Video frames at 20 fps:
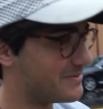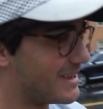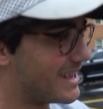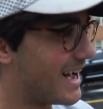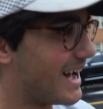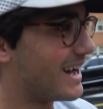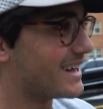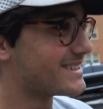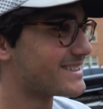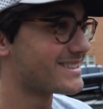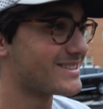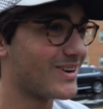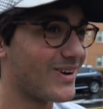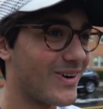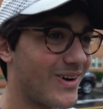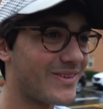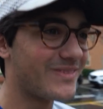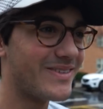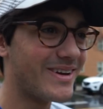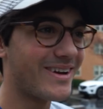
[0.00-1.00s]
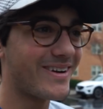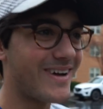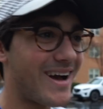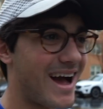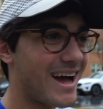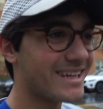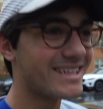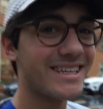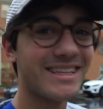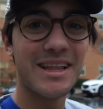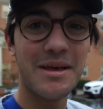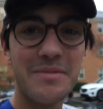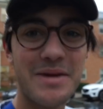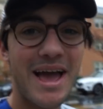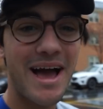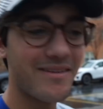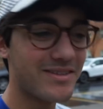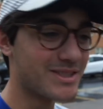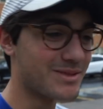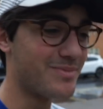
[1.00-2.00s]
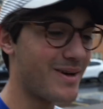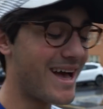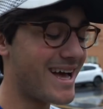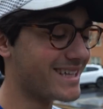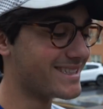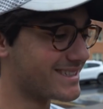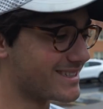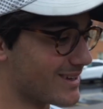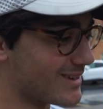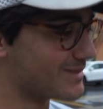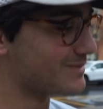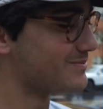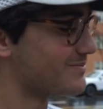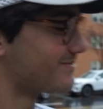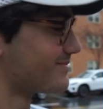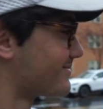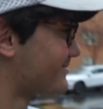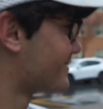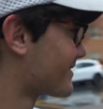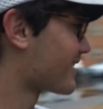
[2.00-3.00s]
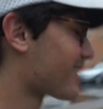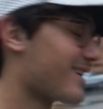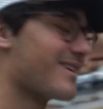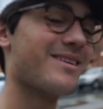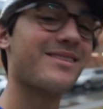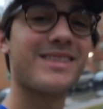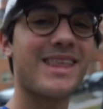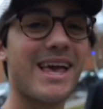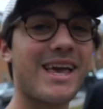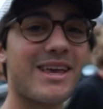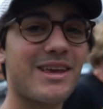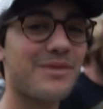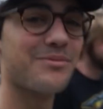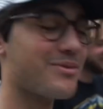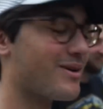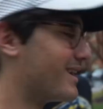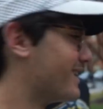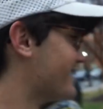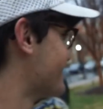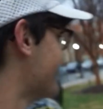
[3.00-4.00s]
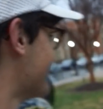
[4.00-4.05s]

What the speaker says: me out, touring me around. He let me have his bed, so thank you, Brent.